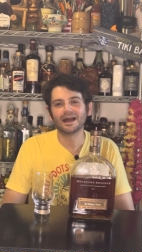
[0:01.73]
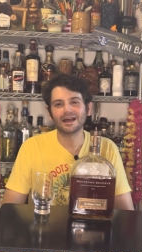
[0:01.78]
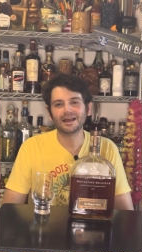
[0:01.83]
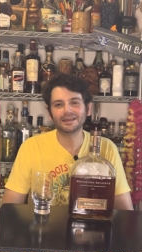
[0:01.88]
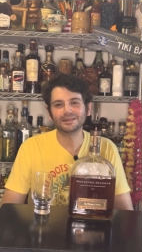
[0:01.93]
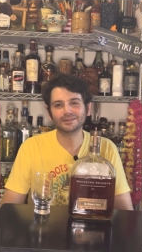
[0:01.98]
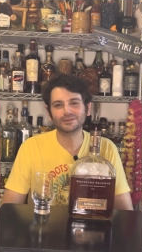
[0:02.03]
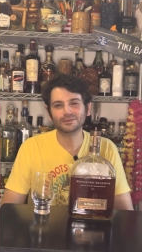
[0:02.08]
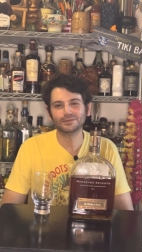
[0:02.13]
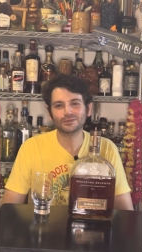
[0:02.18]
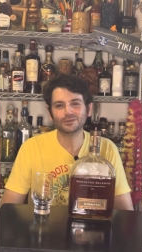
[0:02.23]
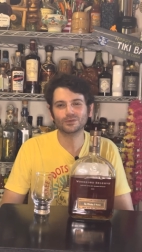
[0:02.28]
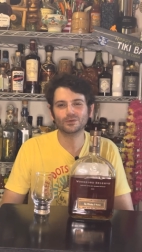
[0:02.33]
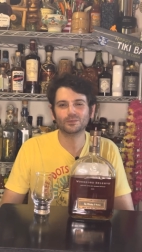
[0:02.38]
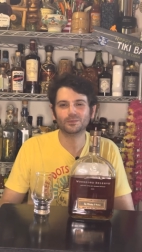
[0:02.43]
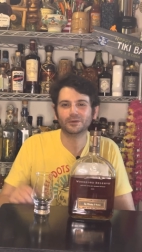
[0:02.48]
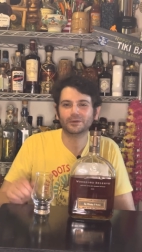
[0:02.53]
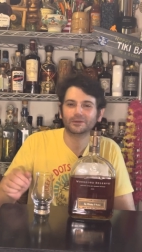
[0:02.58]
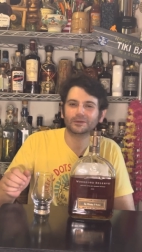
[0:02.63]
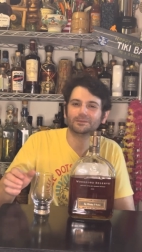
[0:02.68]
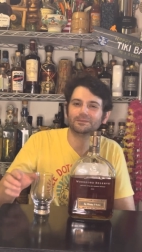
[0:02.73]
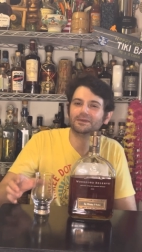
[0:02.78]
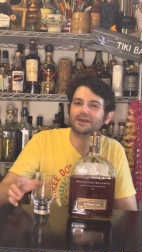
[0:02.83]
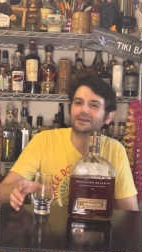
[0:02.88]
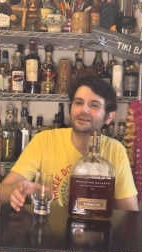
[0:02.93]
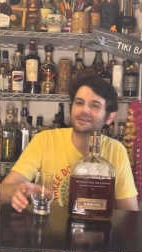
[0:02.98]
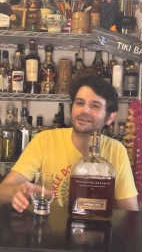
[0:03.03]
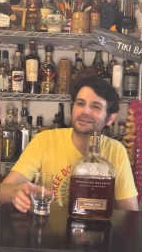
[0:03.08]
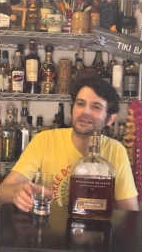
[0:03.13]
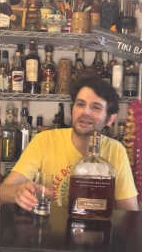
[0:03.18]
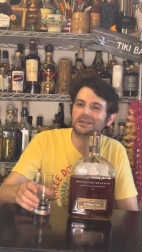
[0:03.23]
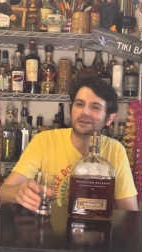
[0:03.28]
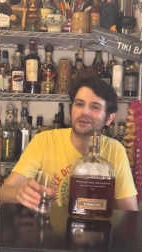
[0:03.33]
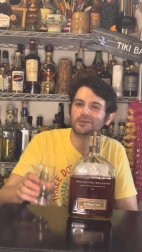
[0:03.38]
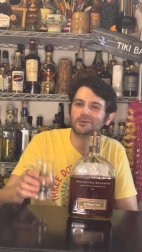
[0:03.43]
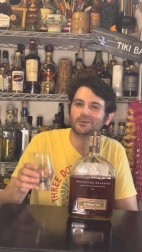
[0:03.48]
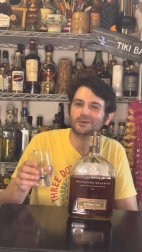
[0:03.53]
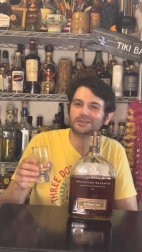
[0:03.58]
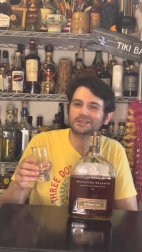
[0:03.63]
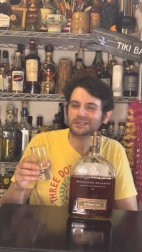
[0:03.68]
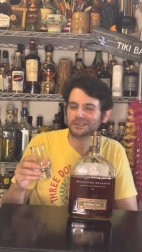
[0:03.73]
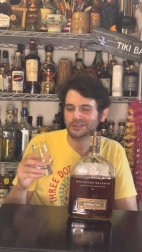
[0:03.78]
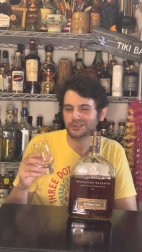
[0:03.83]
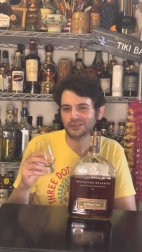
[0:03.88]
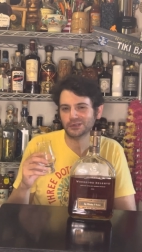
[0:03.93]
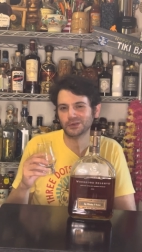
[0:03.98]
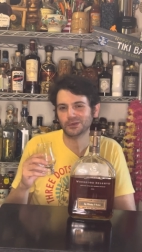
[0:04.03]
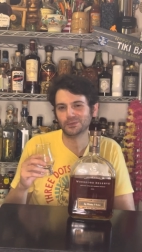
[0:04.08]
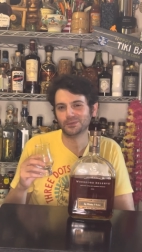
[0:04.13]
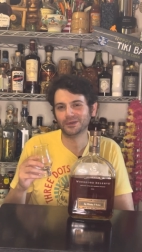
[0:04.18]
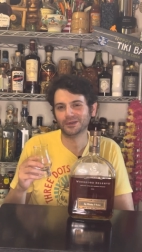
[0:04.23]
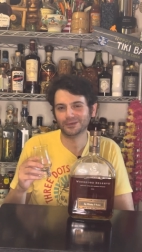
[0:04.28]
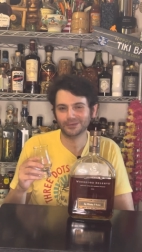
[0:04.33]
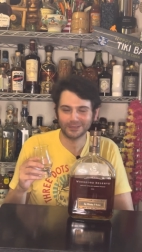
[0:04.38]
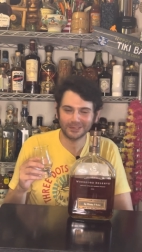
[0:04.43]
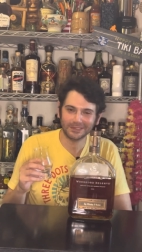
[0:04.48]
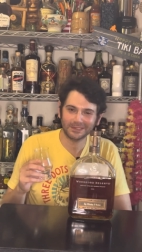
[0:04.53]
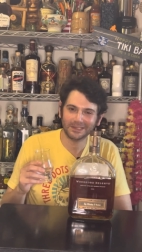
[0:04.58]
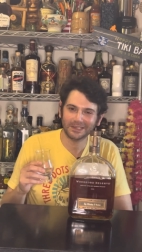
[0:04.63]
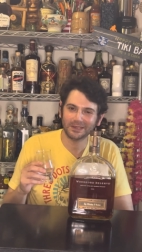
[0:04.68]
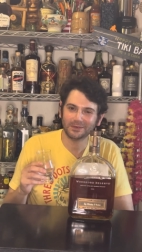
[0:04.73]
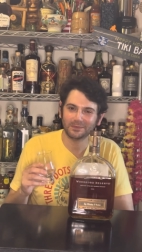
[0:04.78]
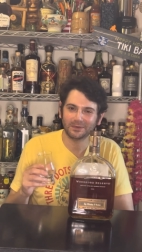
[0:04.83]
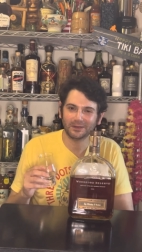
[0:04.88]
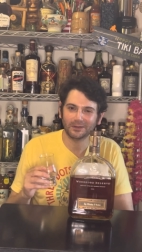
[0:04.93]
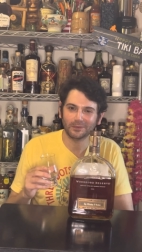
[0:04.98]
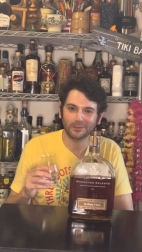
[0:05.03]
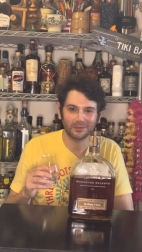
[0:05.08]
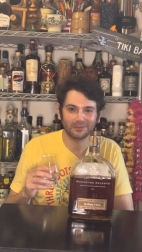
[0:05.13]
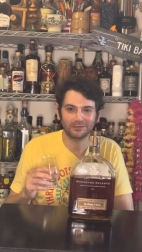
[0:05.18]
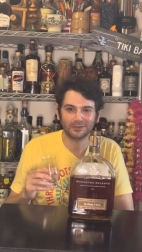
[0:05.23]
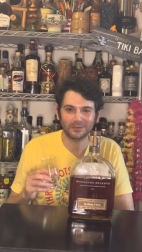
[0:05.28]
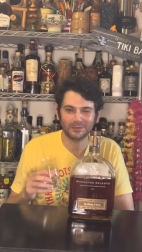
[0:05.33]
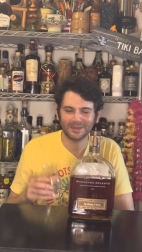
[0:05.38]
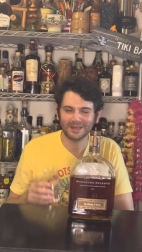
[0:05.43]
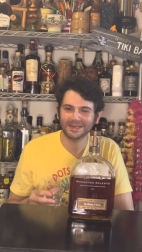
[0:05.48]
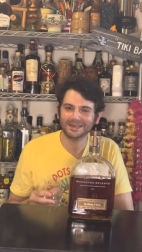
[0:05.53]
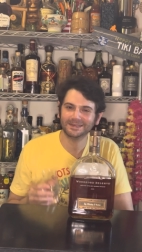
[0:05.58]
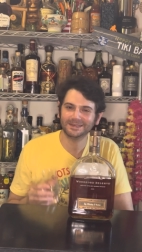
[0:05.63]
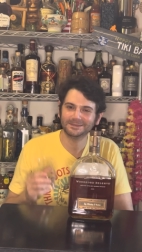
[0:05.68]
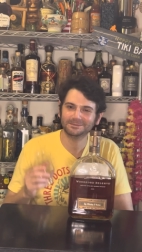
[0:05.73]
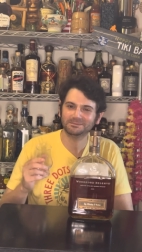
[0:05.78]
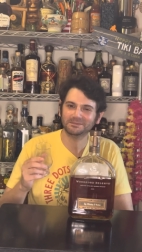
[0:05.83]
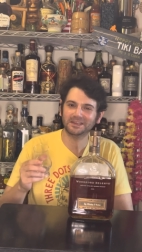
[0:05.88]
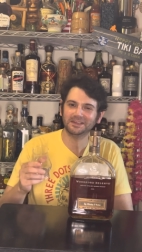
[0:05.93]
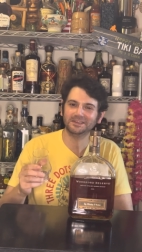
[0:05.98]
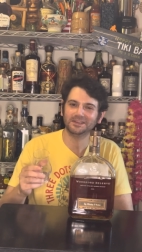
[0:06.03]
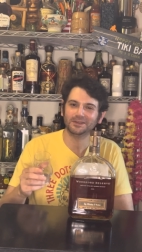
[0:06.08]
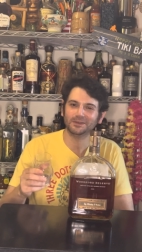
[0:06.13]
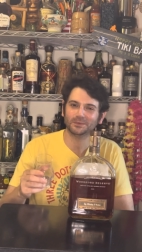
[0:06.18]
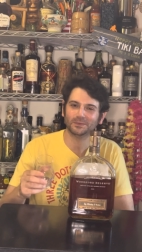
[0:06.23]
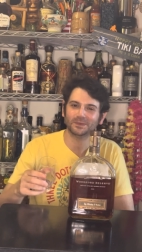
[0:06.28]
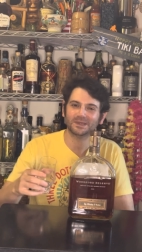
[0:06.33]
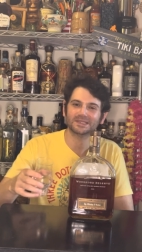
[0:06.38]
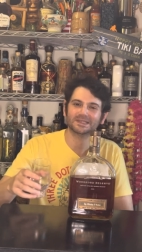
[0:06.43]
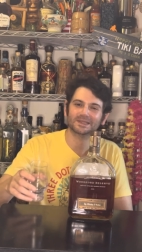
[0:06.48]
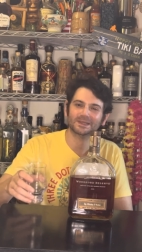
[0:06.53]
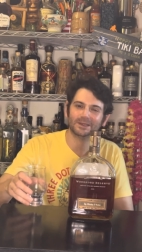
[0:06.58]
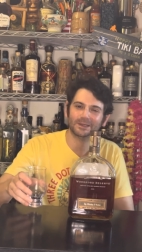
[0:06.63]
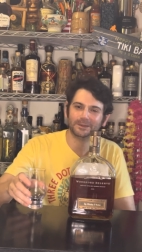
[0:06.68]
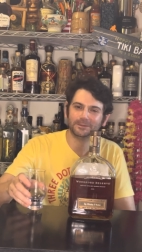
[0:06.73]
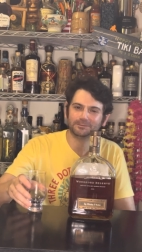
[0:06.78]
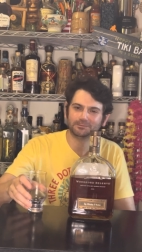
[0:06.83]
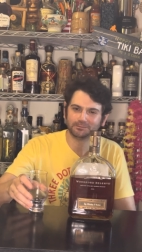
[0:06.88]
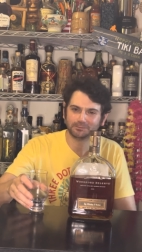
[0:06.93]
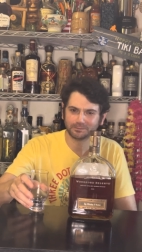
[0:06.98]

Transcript: Hi YouTube, welcome back to Not Another Whiskey Show, where today we are reviewing another whiskey.